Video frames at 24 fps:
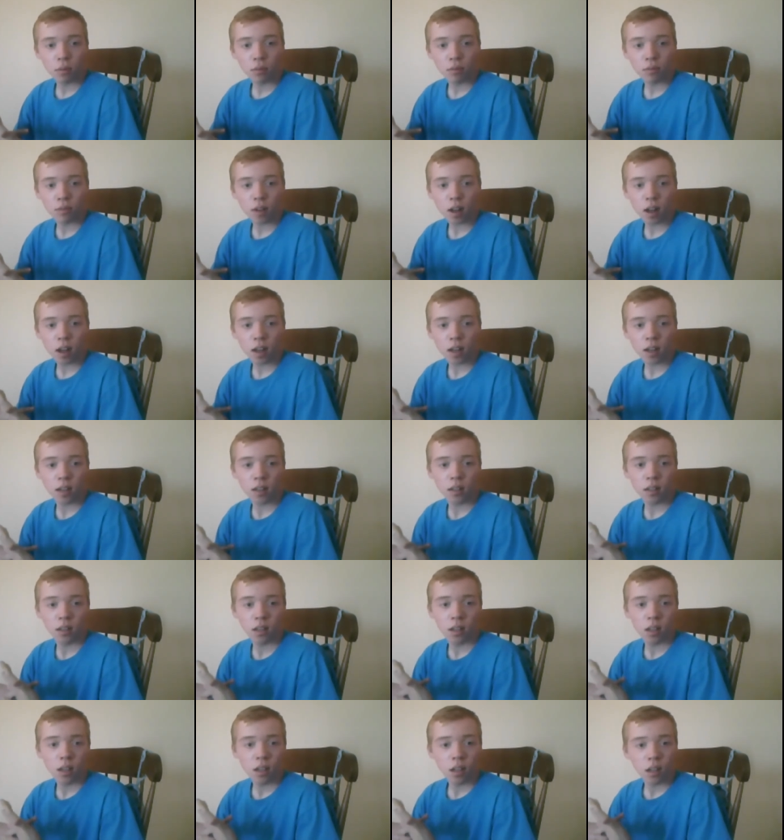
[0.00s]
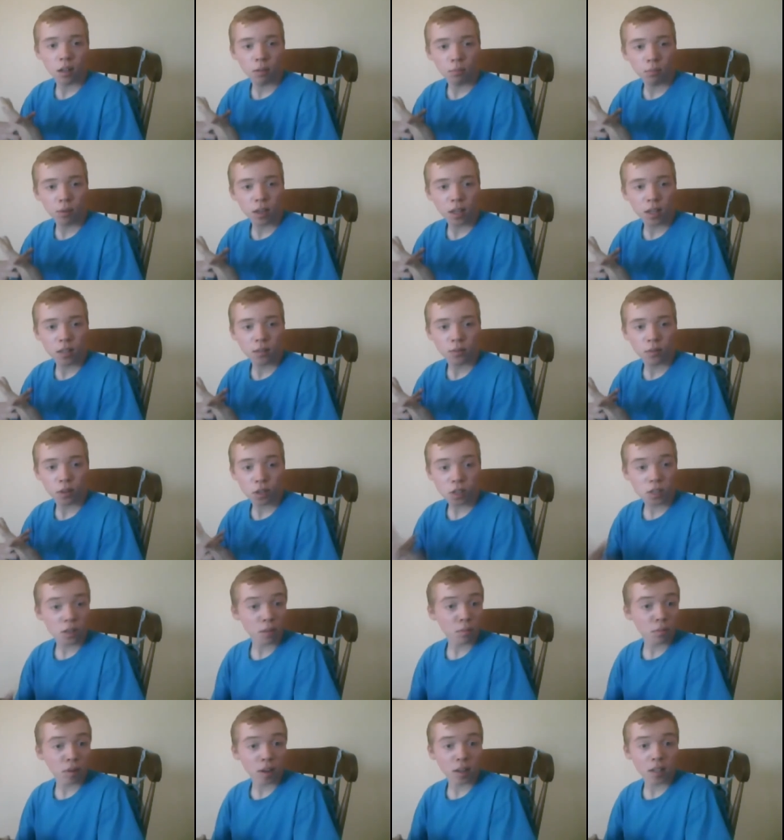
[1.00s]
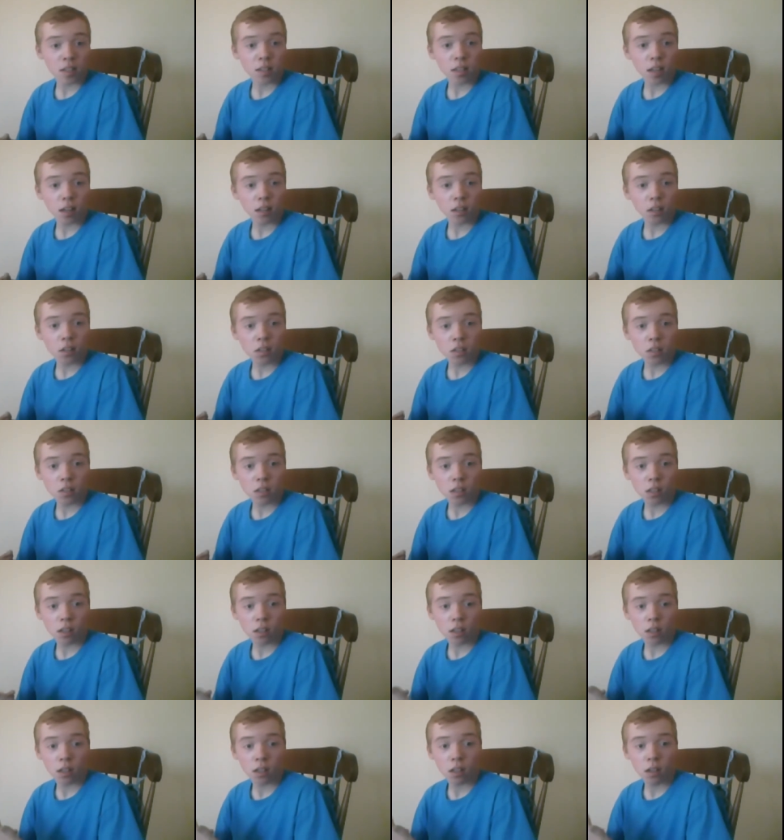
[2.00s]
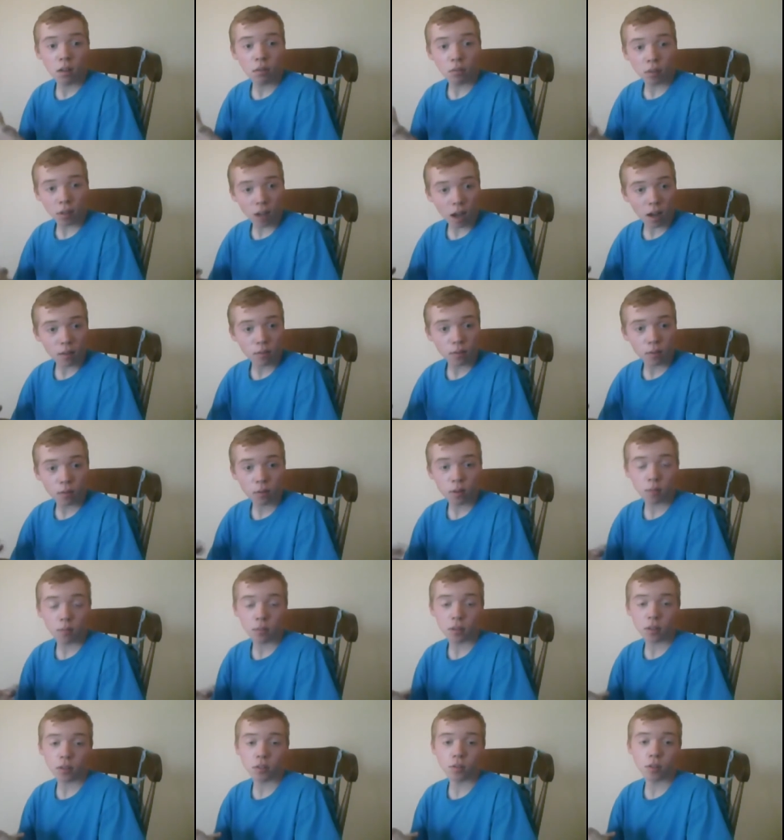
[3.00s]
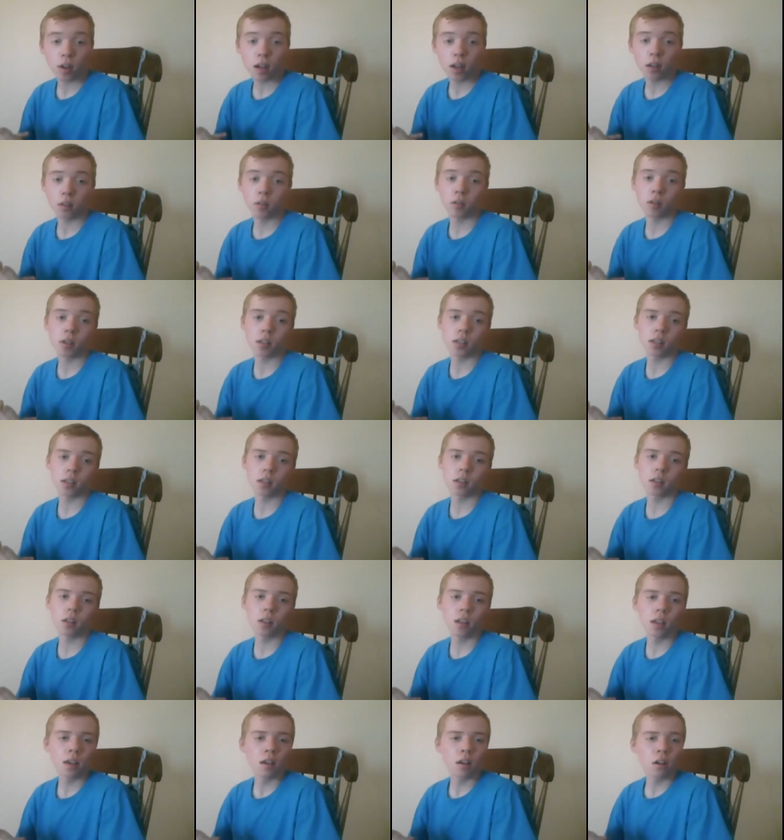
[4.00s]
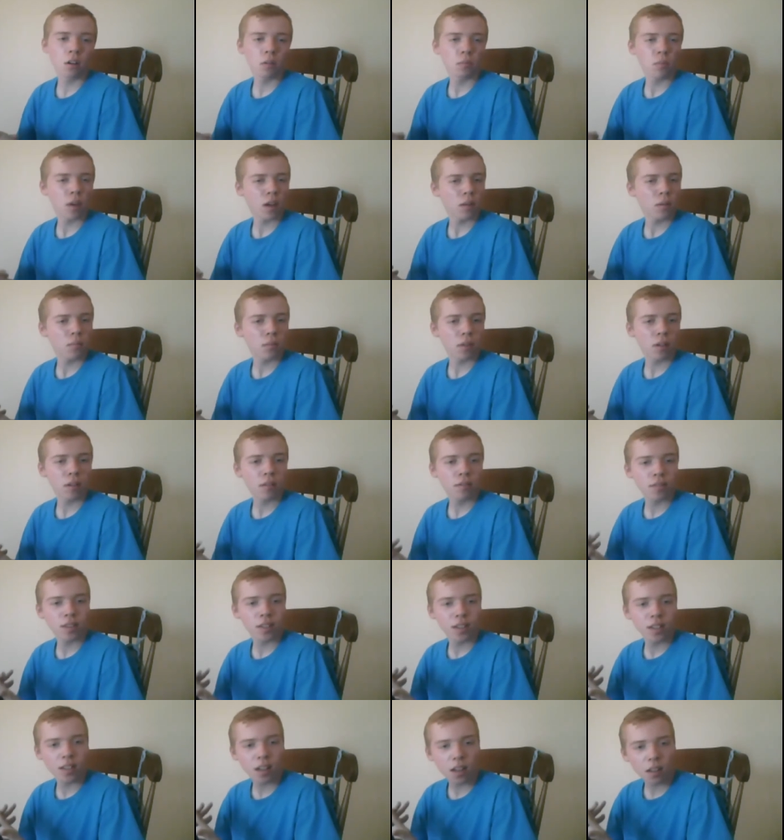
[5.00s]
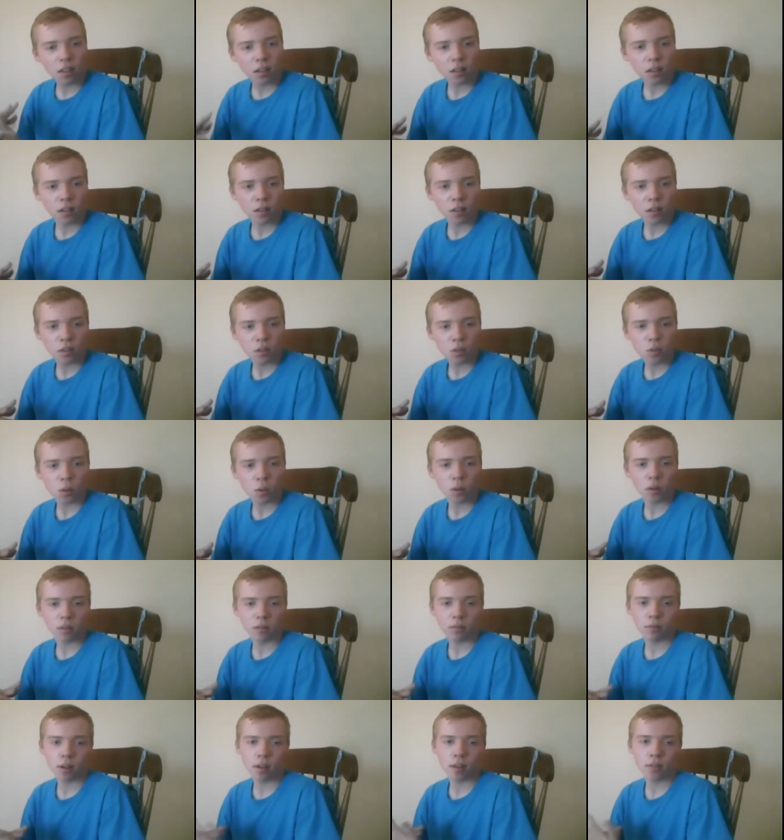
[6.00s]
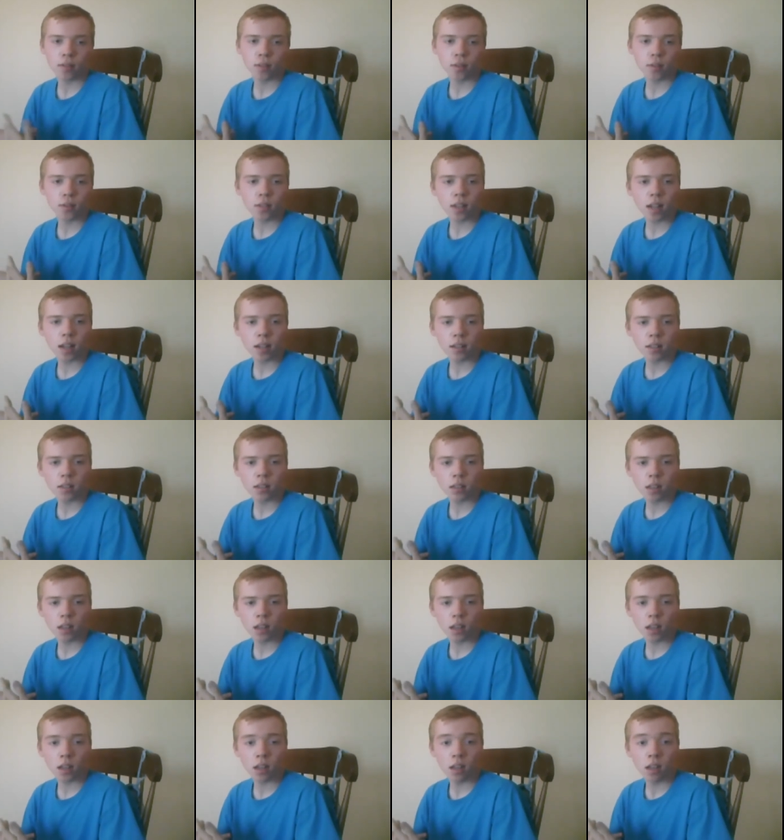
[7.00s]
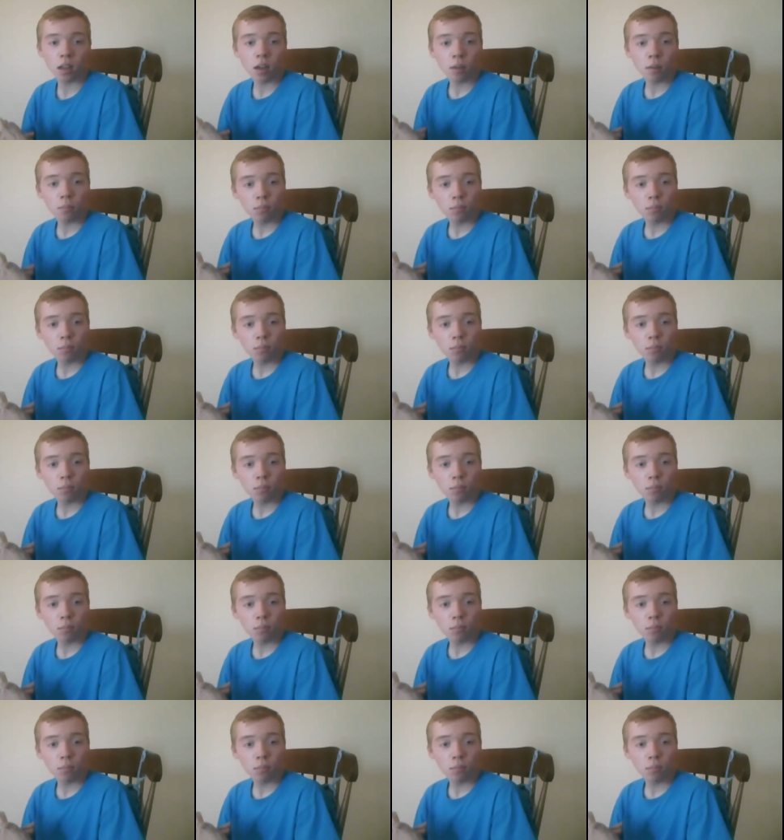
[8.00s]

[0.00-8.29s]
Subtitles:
provide a place for shipwrecked sailors to recover from their trying ordeal, reminded me of another sort of refuge. That's the